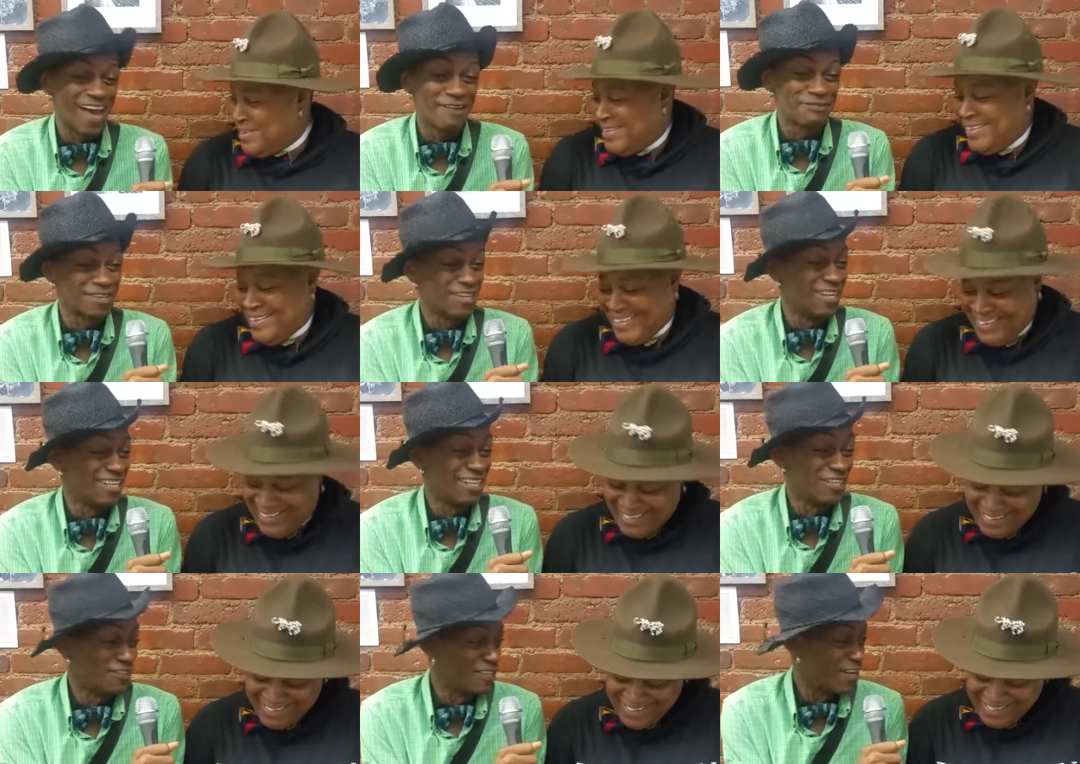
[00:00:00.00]

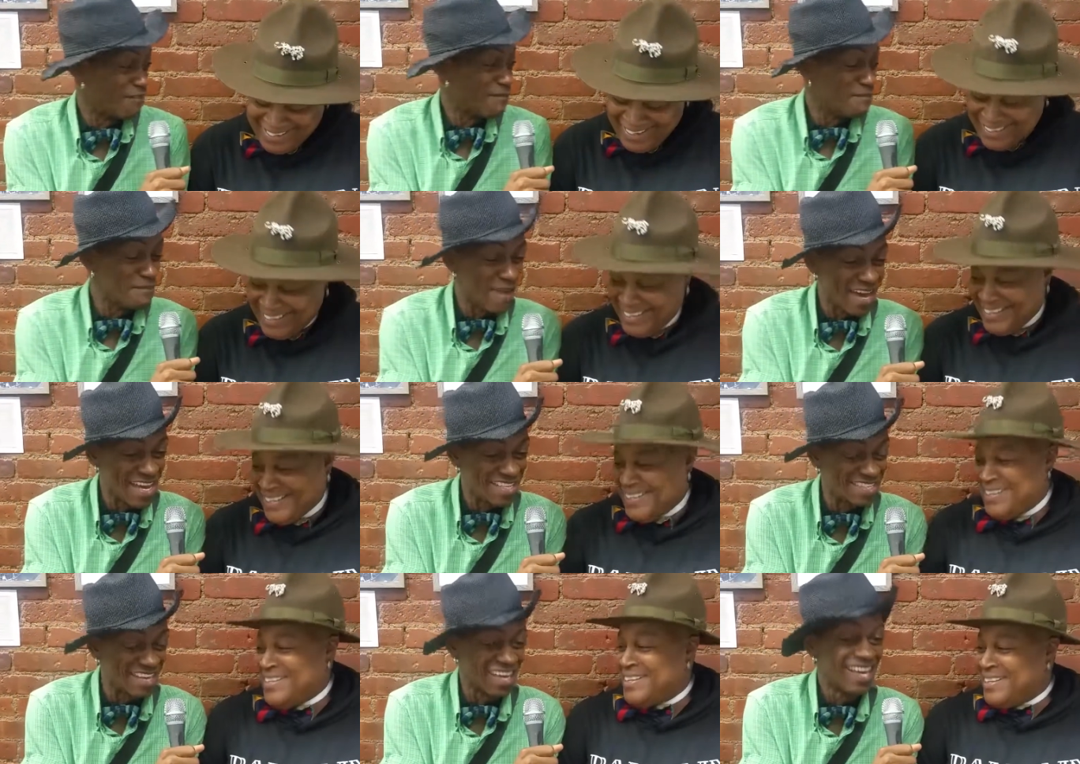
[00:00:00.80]
Speaker 1: absolutely
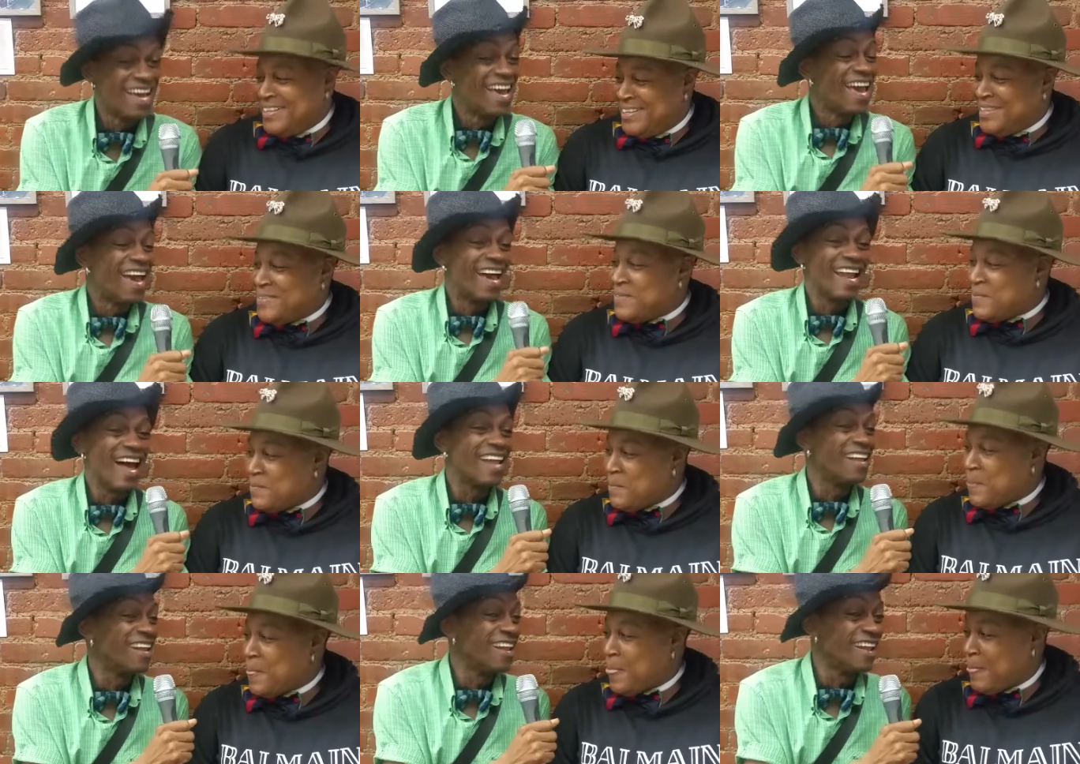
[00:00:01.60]
amazing. And
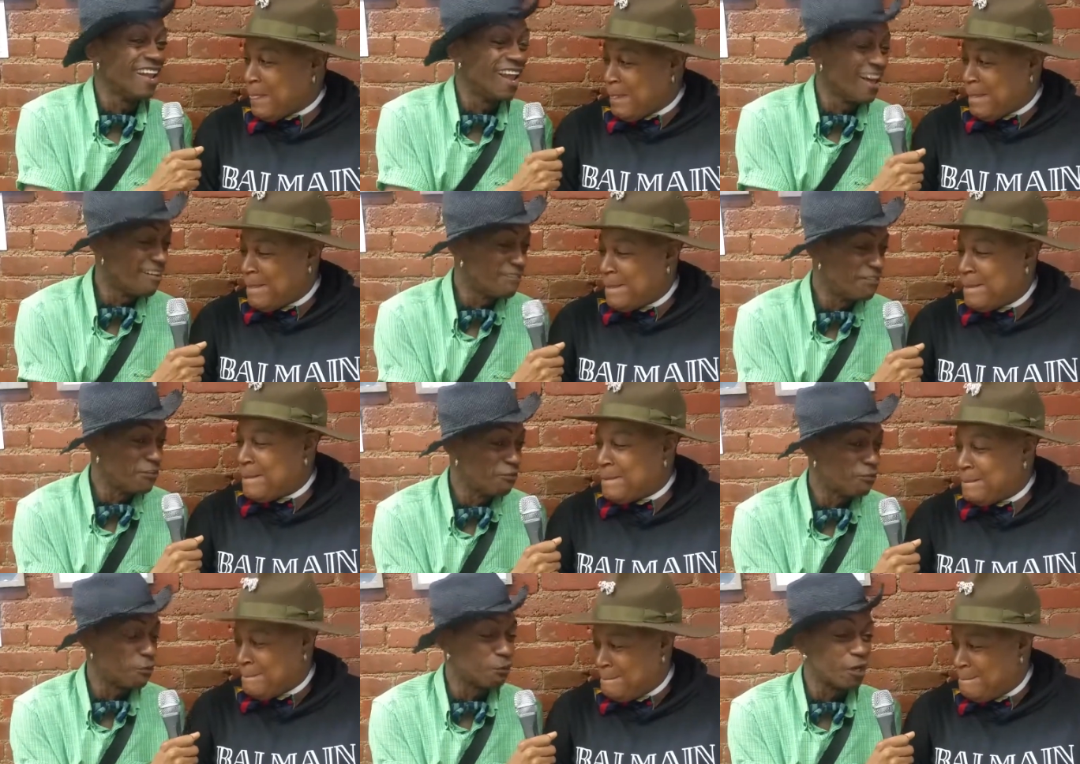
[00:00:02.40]
I love
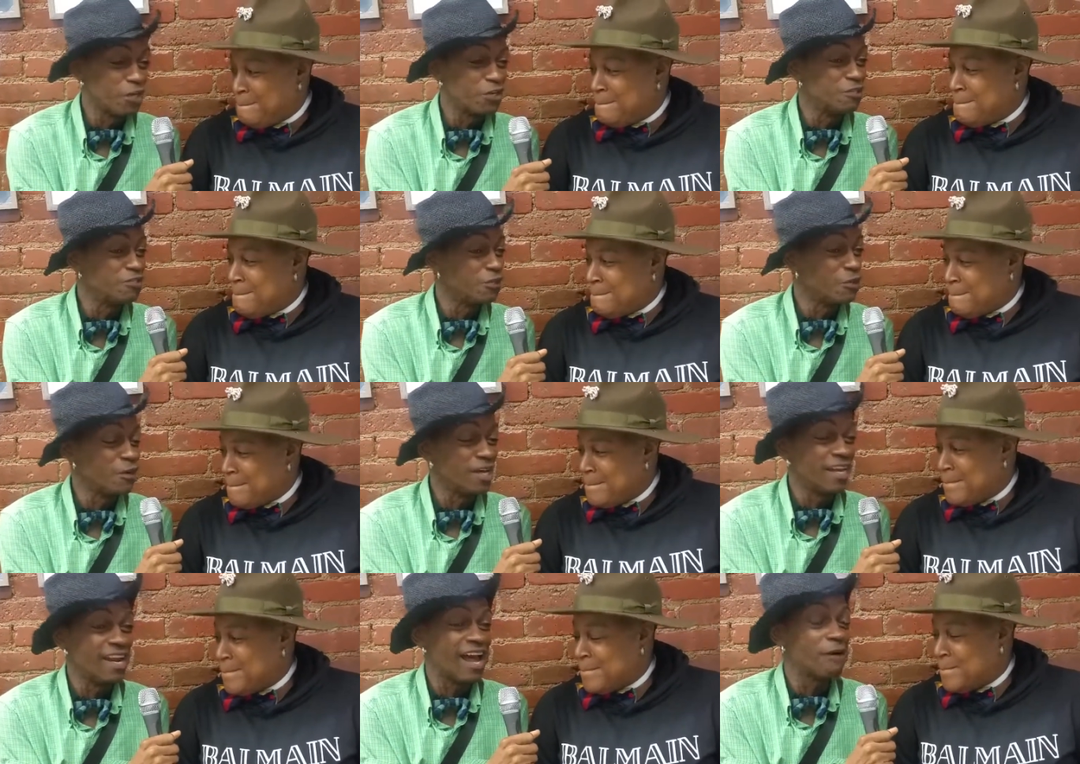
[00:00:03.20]
you for what you're
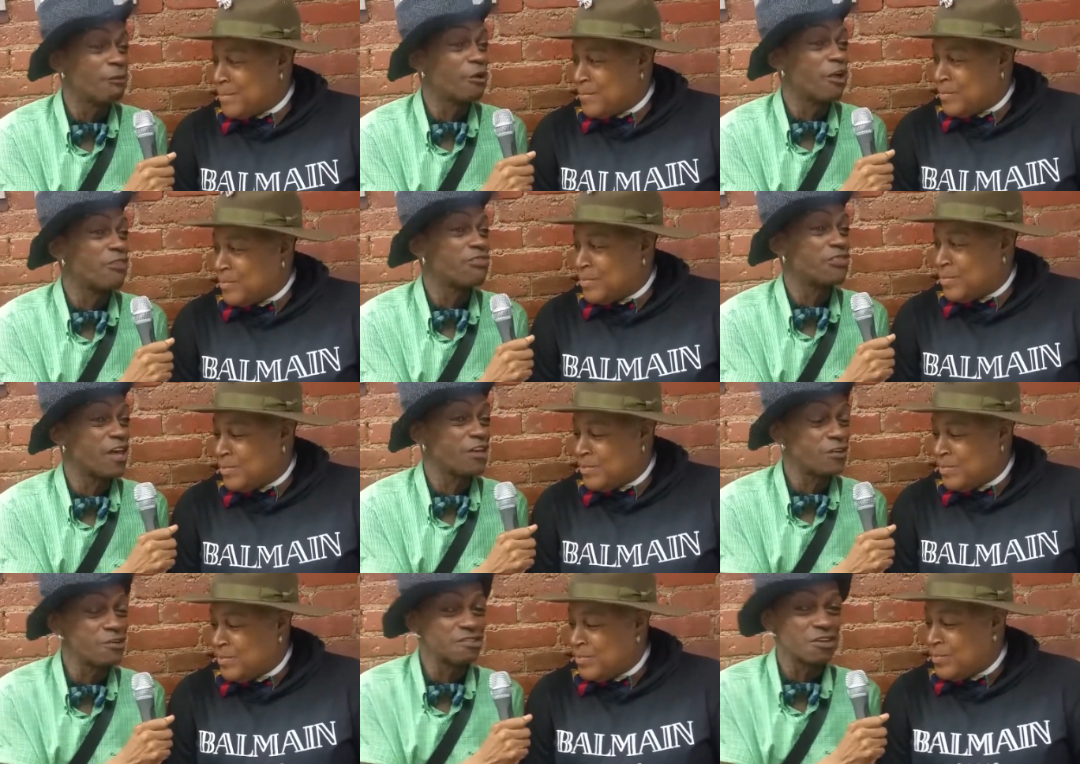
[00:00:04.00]
doing, and I want to
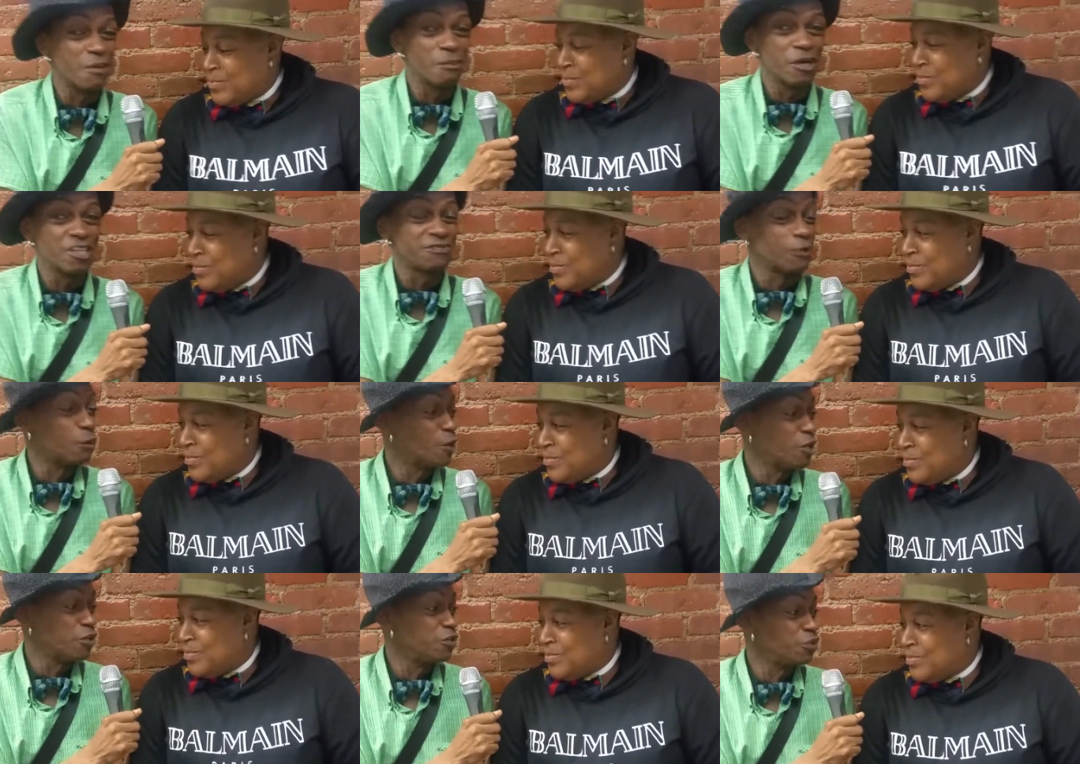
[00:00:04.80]
thank you so much for
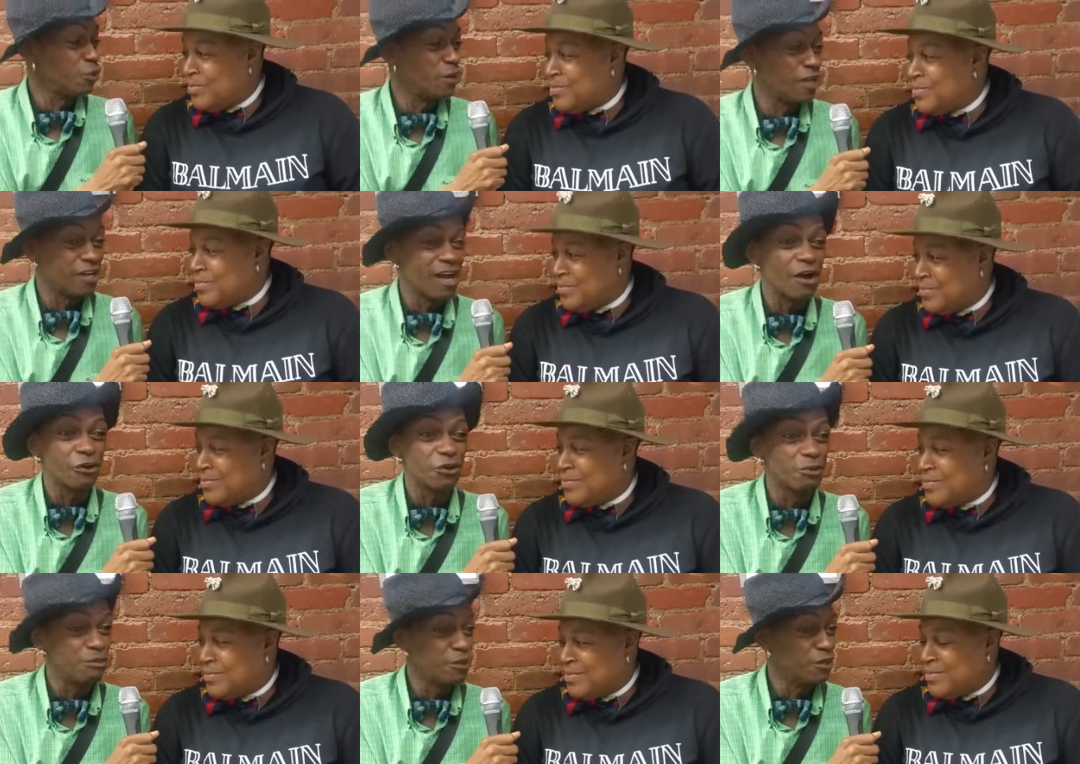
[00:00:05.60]
what you're doing in our
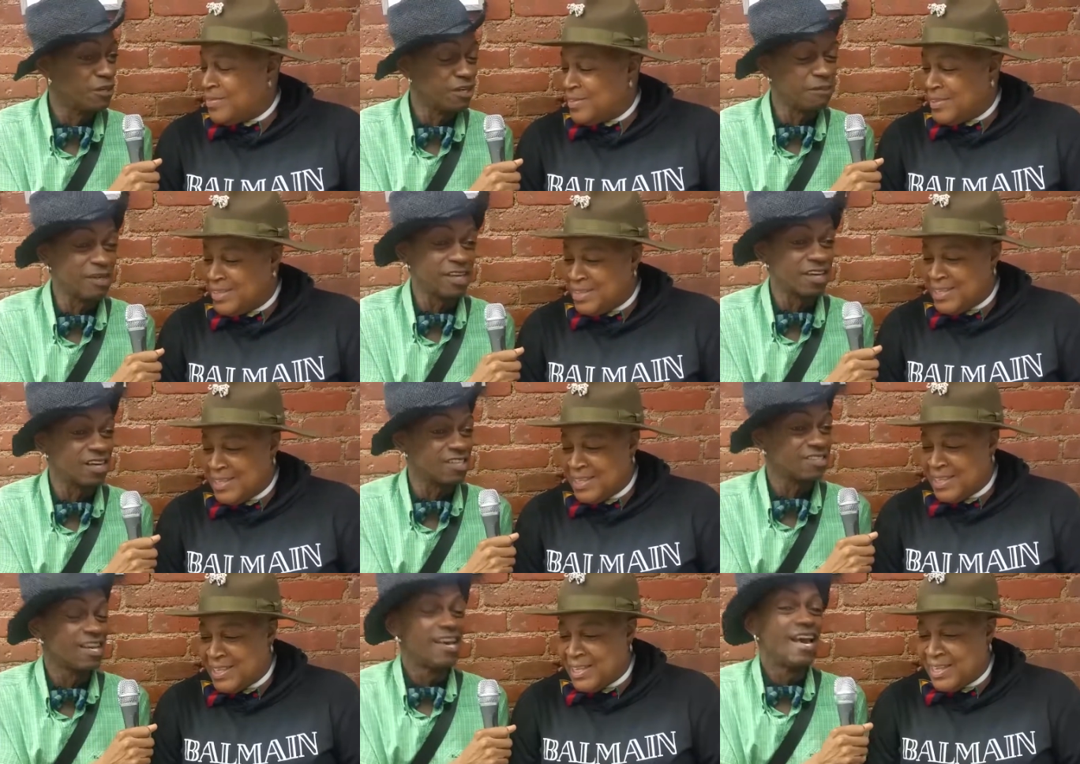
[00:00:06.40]
community
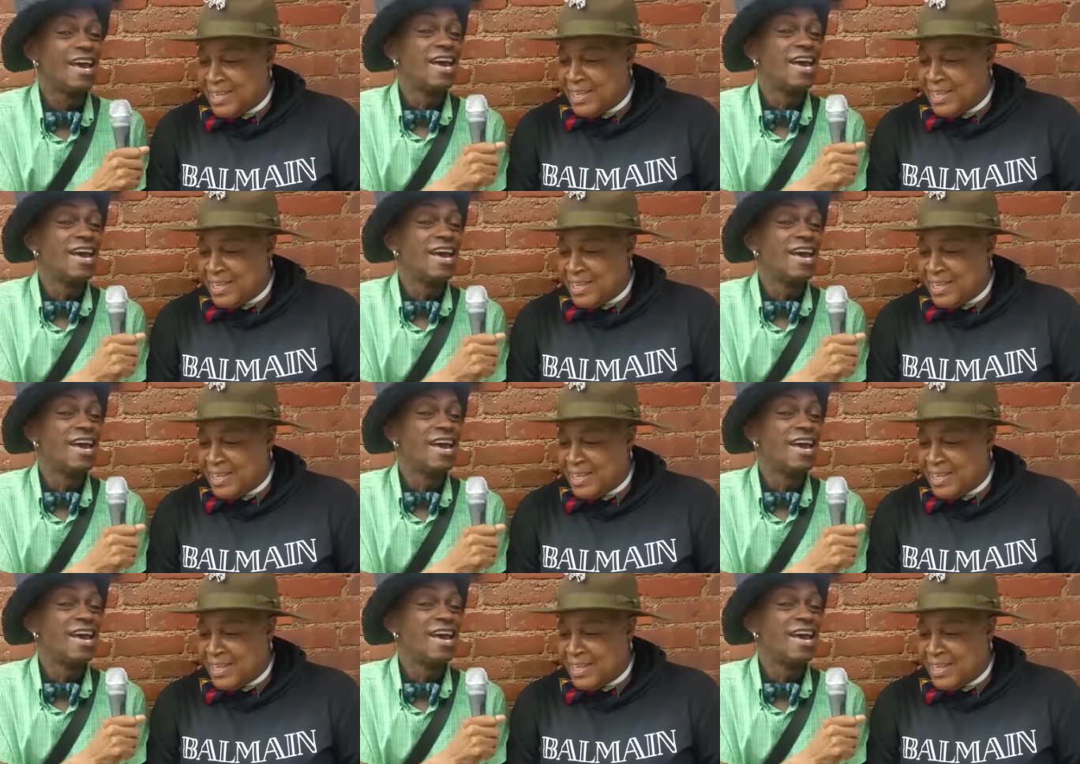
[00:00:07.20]
because